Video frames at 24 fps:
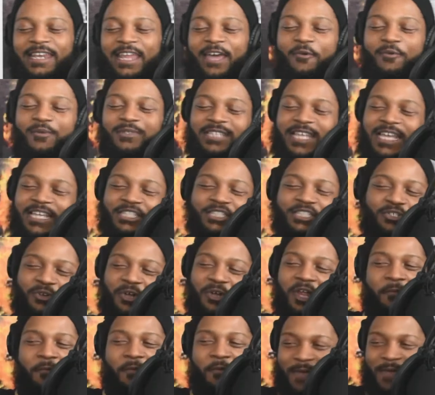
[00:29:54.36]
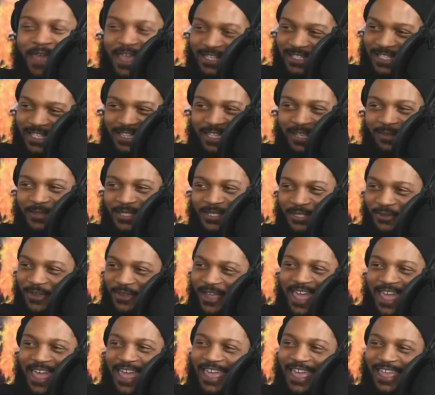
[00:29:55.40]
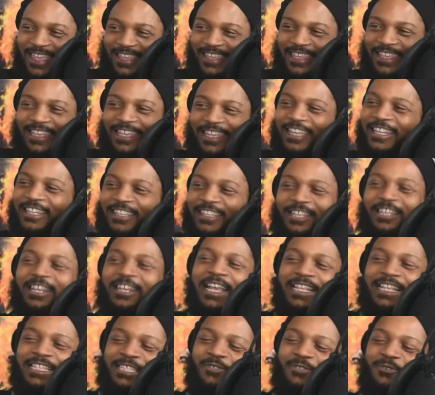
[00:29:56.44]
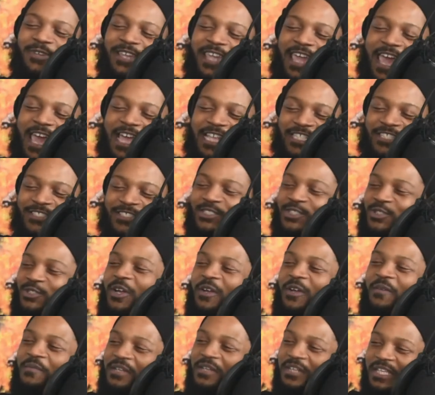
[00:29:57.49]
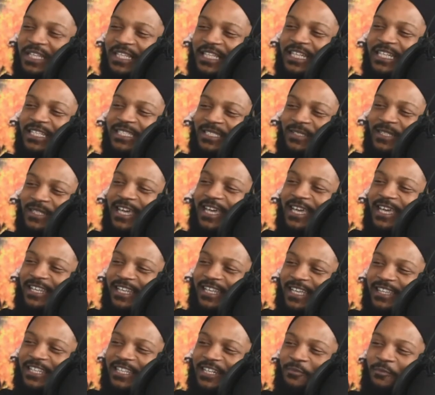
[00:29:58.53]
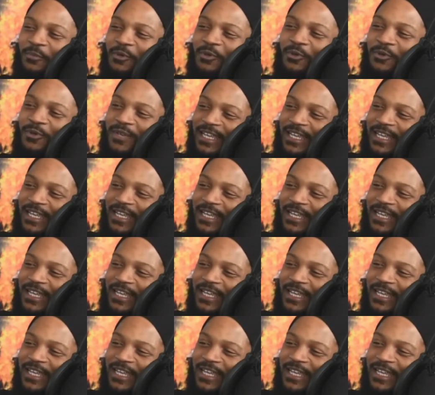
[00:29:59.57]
that was that screaming match that them two had? Looked like two cats screaming under the sun, under the moon